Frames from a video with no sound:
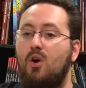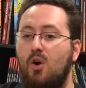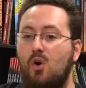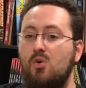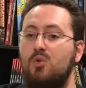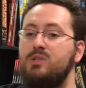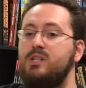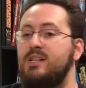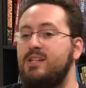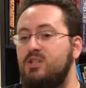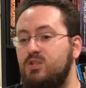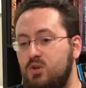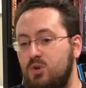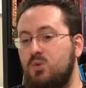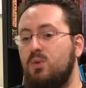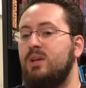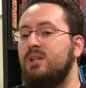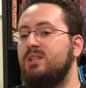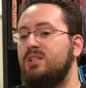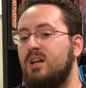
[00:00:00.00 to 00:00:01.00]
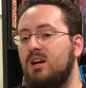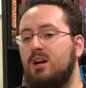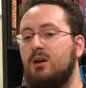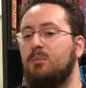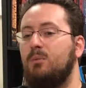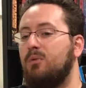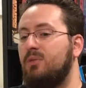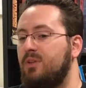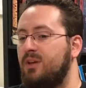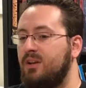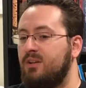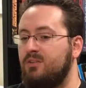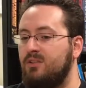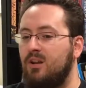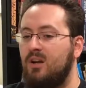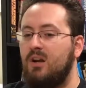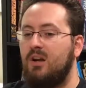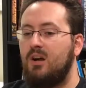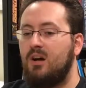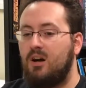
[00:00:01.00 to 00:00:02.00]
only doing terrible things
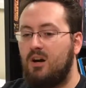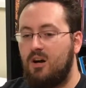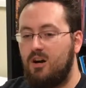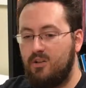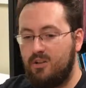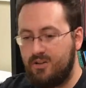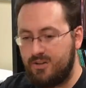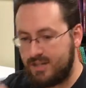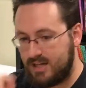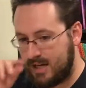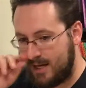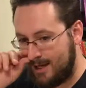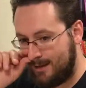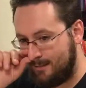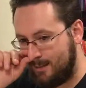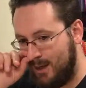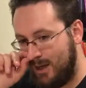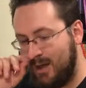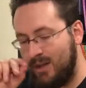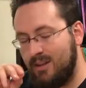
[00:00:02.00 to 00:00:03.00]
all the time,